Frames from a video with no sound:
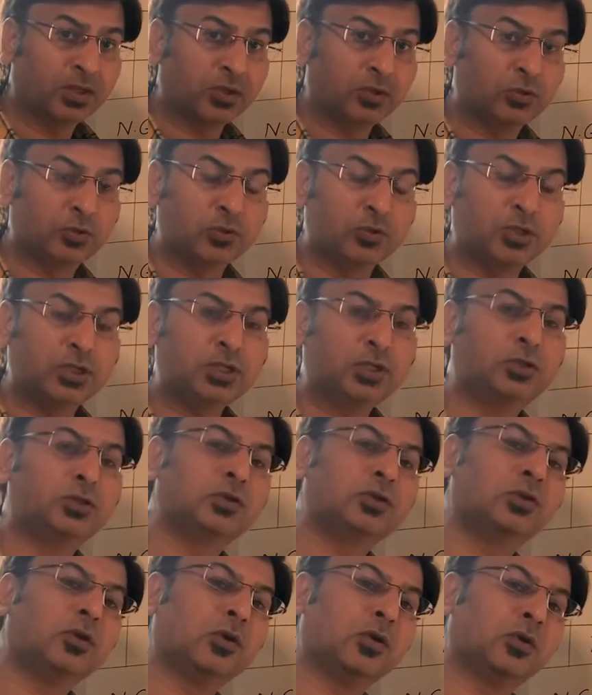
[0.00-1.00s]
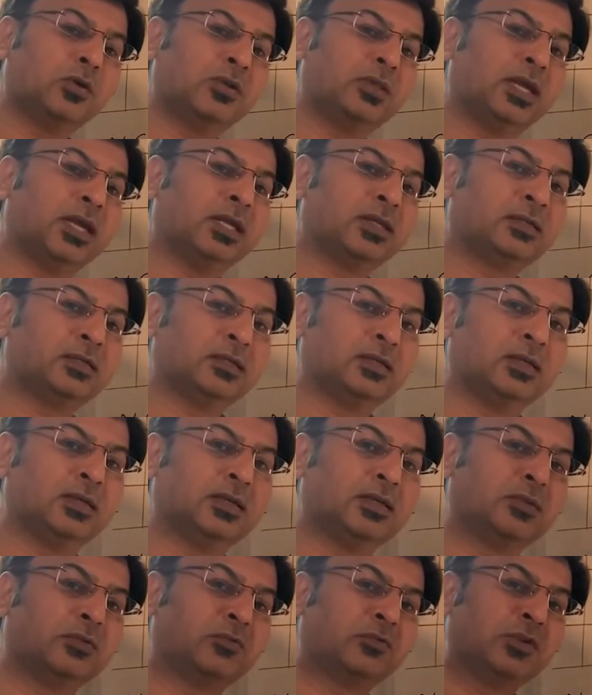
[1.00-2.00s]
you need to know that
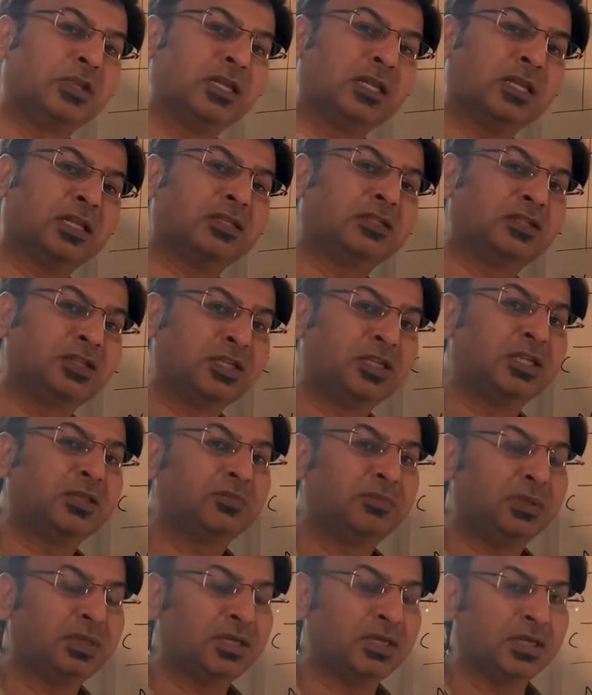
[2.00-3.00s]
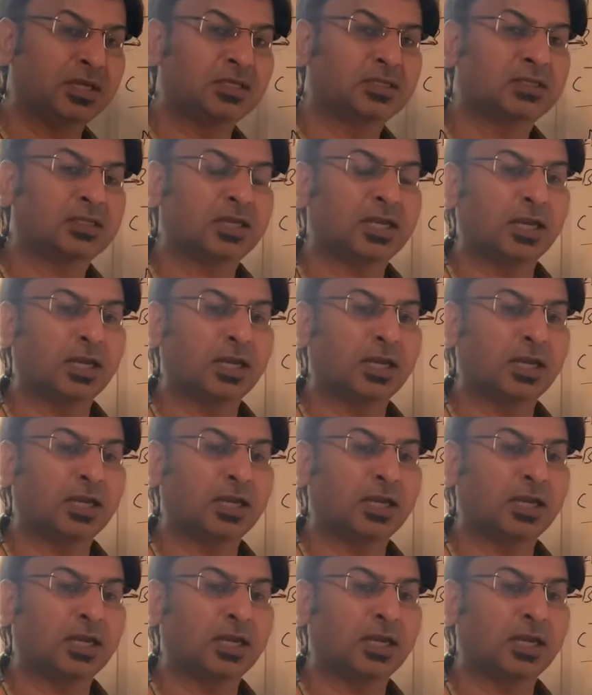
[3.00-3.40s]
real GDP is